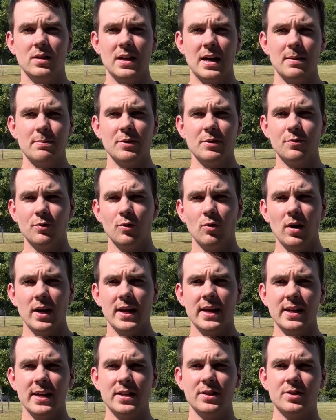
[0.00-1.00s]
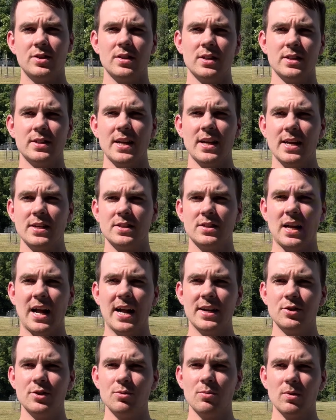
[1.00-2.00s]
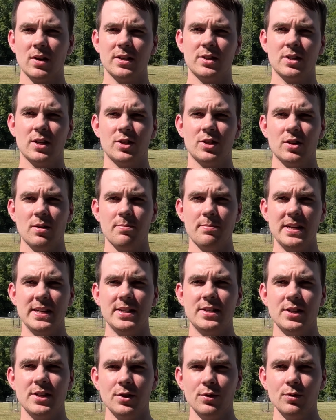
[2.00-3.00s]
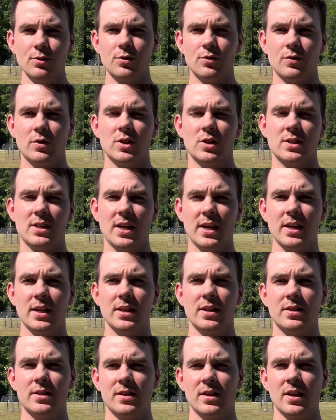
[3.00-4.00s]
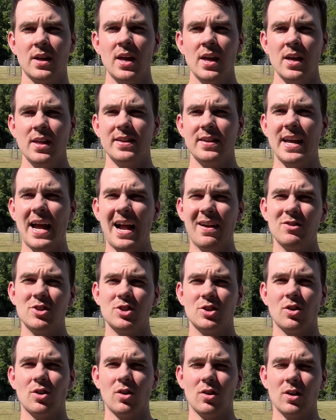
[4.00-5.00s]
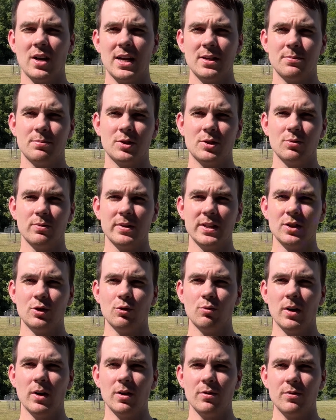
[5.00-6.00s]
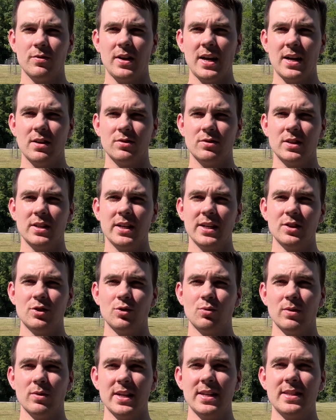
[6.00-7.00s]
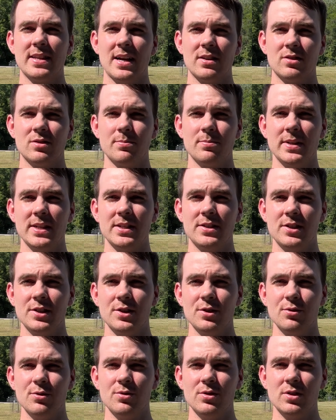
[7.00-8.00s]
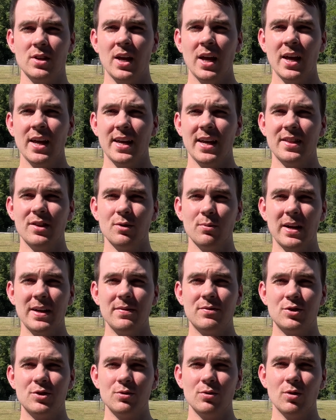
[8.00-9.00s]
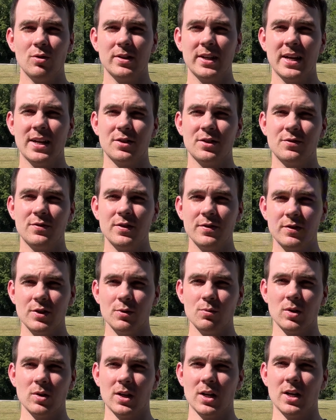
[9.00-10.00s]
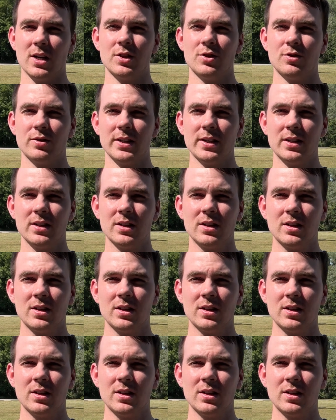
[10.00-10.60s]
Now, before I get into the test, I do want to touch on BTUs for a second. The average car has between 12,000 and 20,000 BTUs, and the Wave 2 only has 5,100.